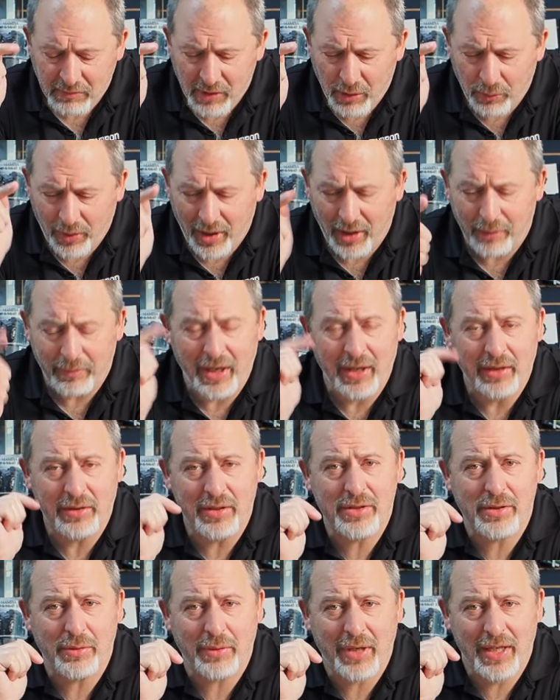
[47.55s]
What I wanted
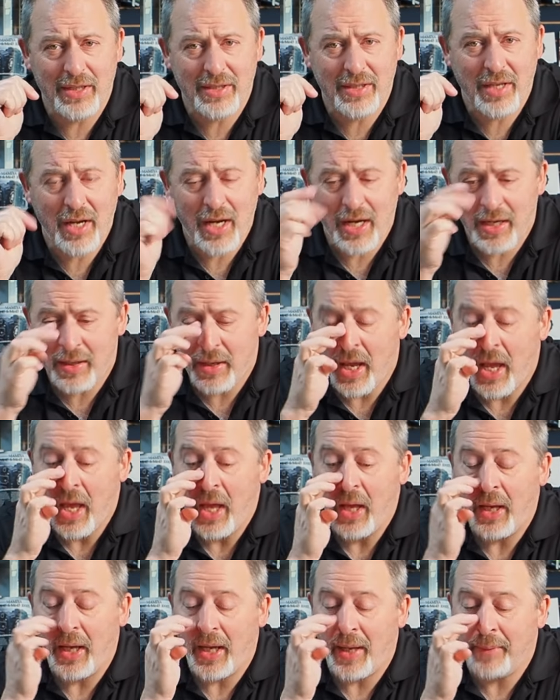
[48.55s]
to showcase today
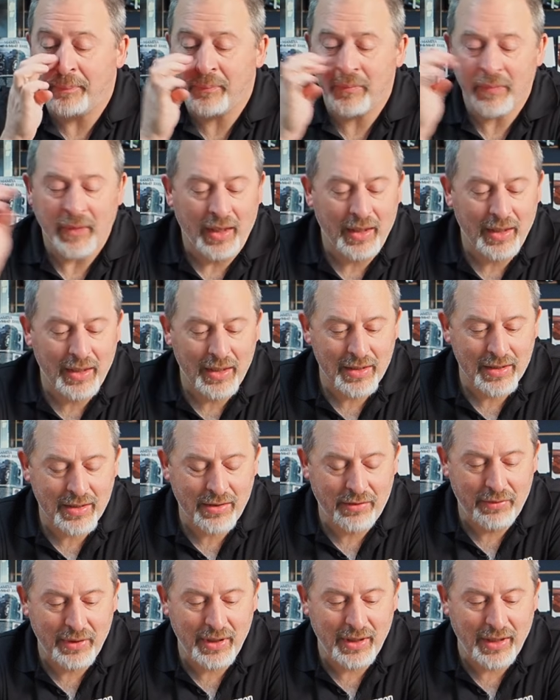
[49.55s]
uh, is
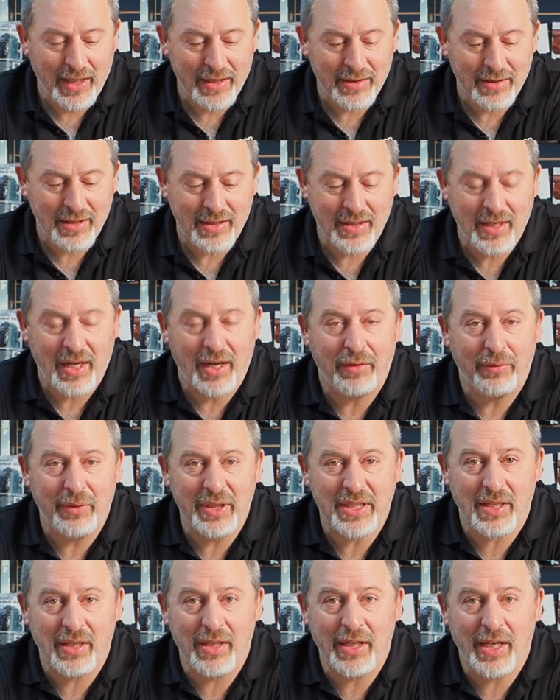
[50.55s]
three lenses that I
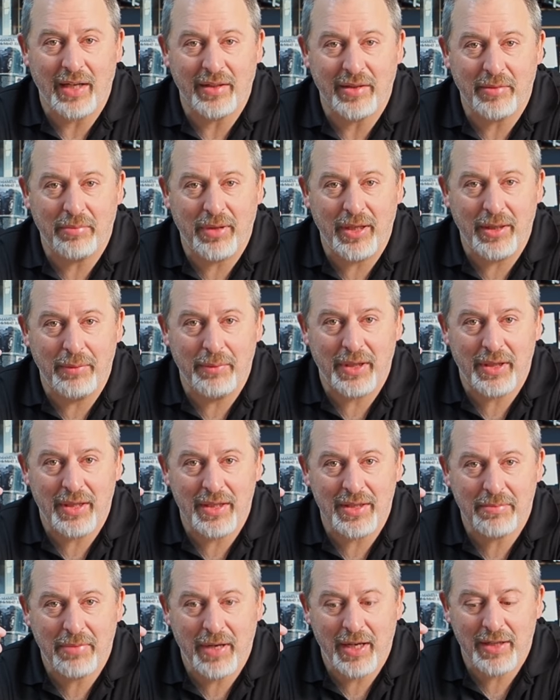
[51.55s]
recently got to play with
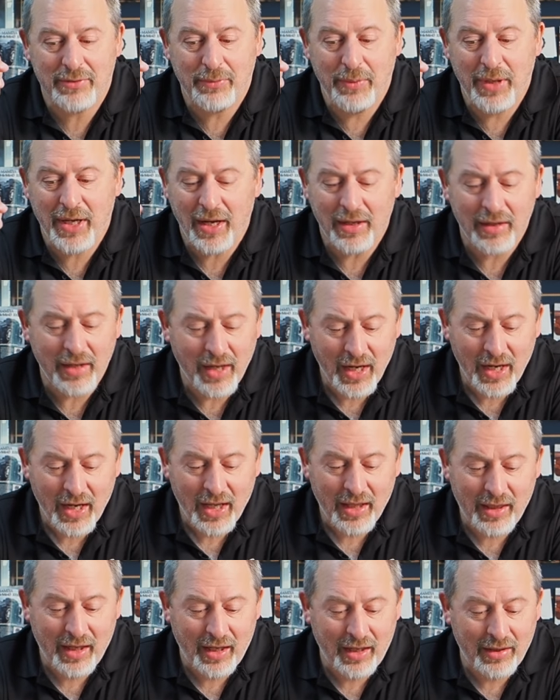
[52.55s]
this past weekend
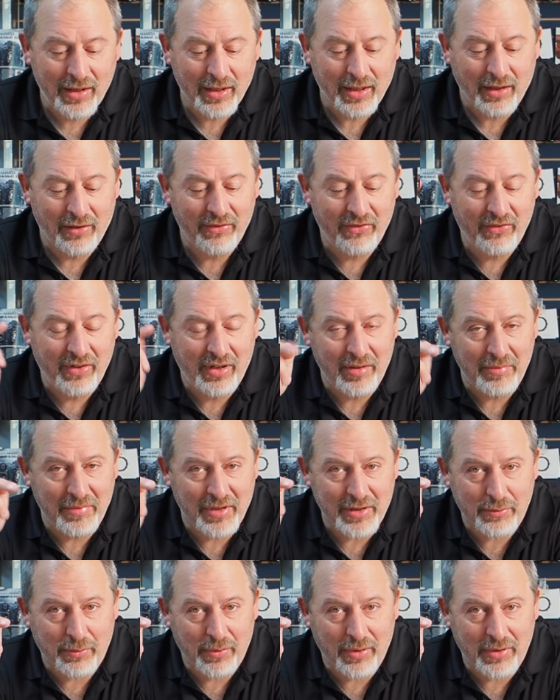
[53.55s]
that I think are very
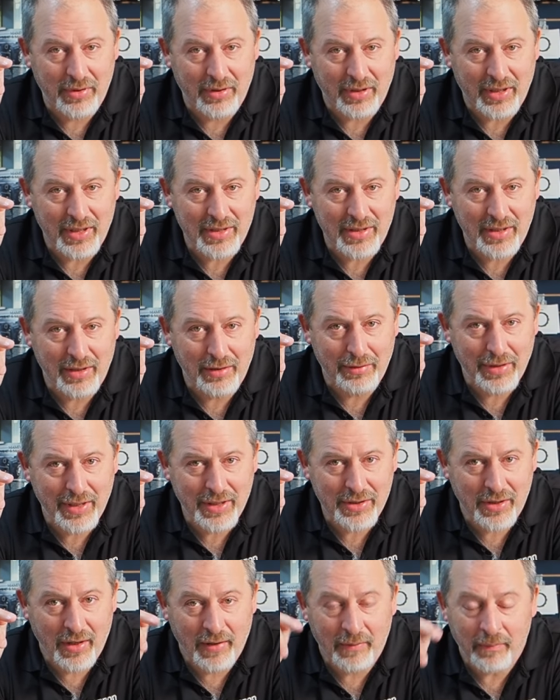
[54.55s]
much worth your
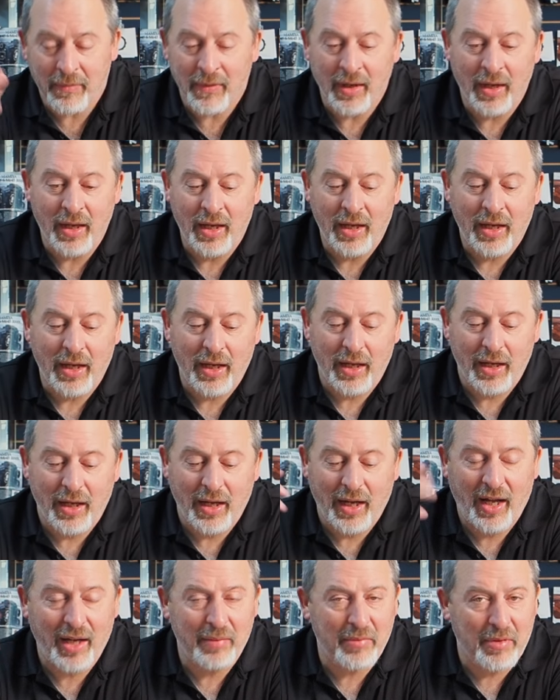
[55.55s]
consideration. Uh,
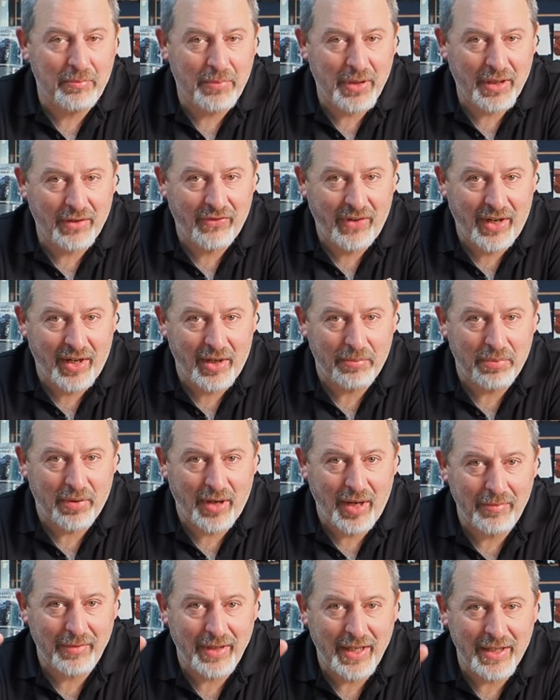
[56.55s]
I'm a big fan of
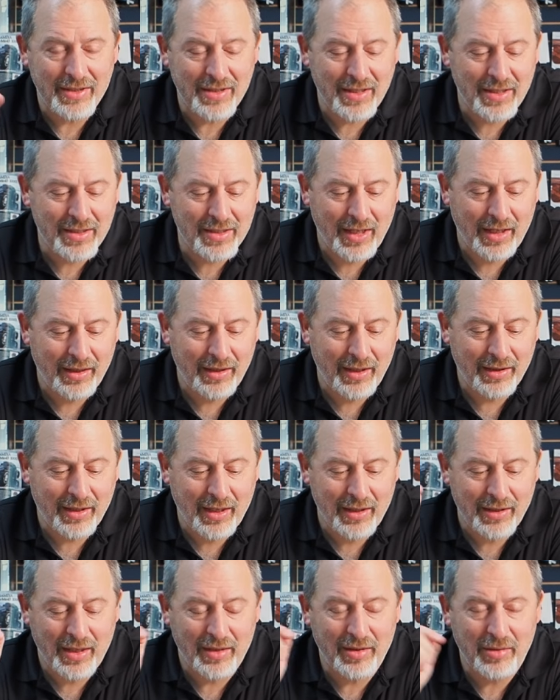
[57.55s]
prime lenses. I think they
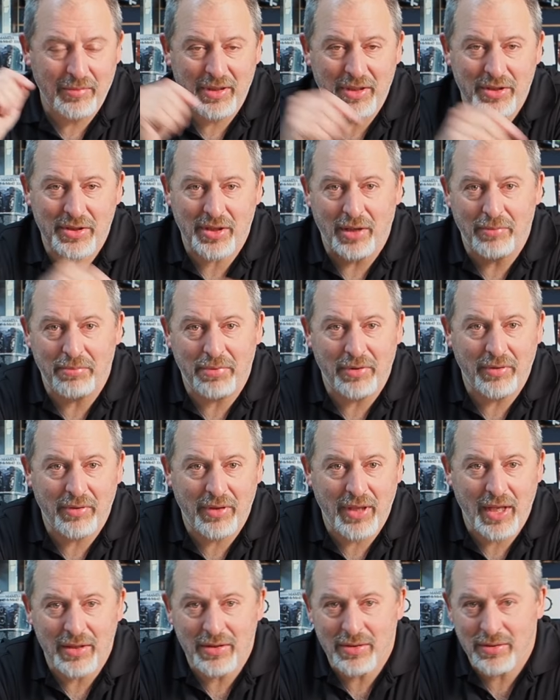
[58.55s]
tend to be sharper
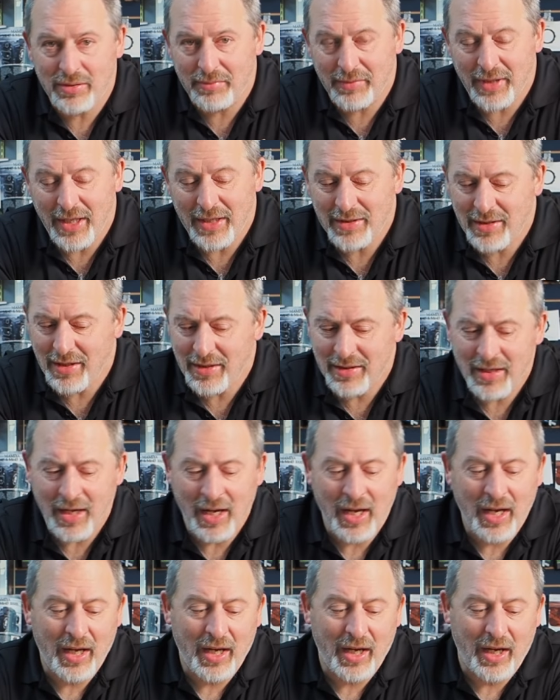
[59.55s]
than zoom lenses.
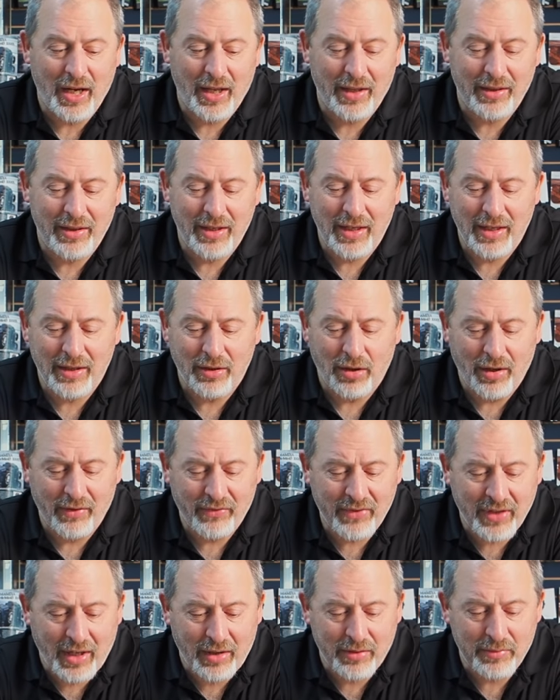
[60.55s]
Uh, they
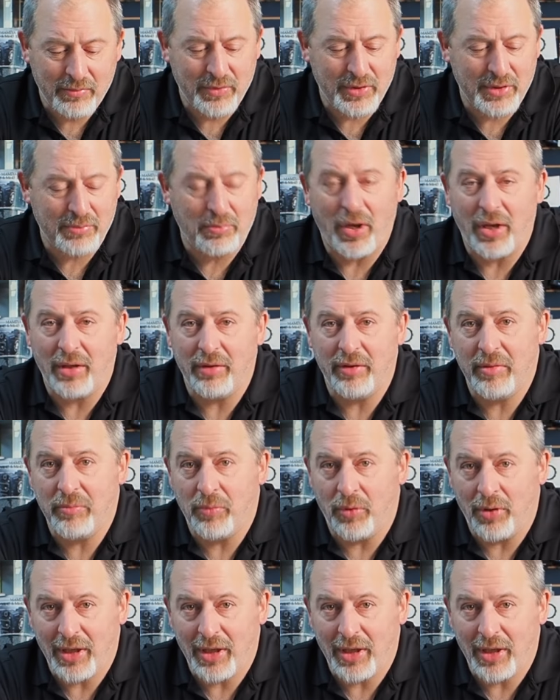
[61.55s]
often are smaller and more